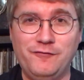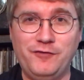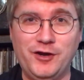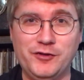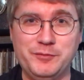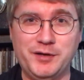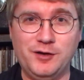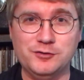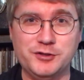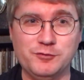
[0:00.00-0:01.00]
found them an
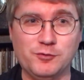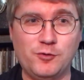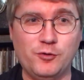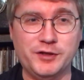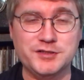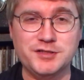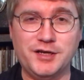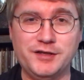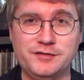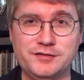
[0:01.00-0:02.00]
alternate recording
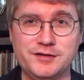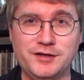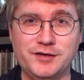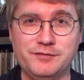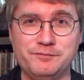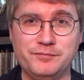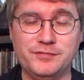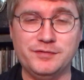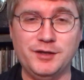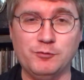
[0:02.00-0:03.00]
site.
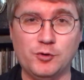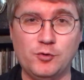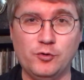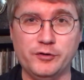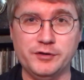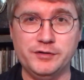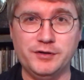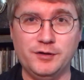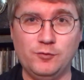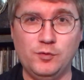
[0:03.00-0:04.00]
They recorded
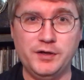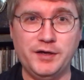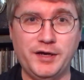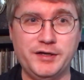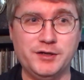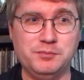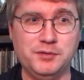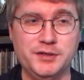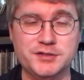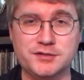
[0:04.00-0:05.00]
one night at a
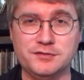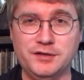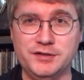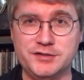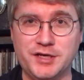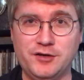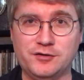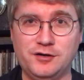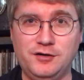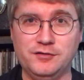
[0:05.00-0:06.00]
place in town
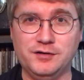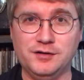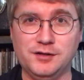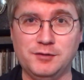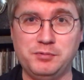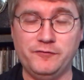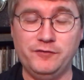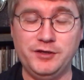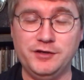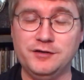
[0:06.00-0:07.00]
called Le
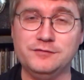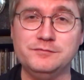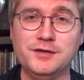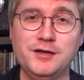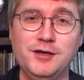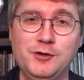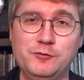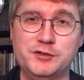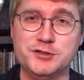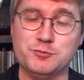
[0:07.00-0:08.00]
Pavillon,
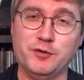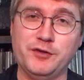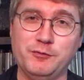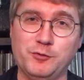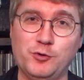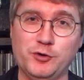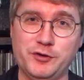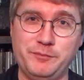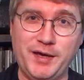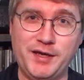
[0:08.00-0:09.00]
which is where they recorded
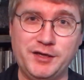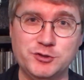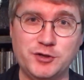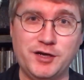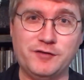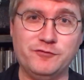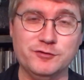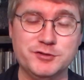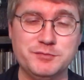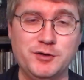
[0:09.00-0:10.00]
the backing track
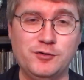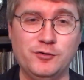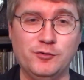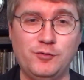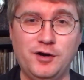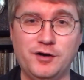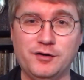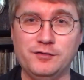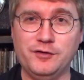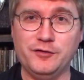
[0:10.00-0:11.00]
for Smoke on the
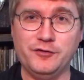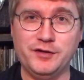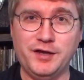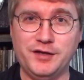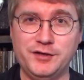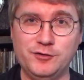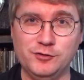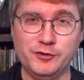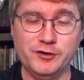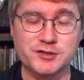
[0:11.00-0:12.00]
Water, although they had no
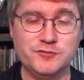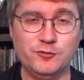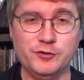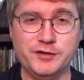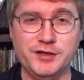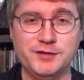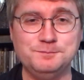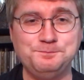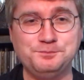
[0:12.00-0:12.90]
lyrics for it yet.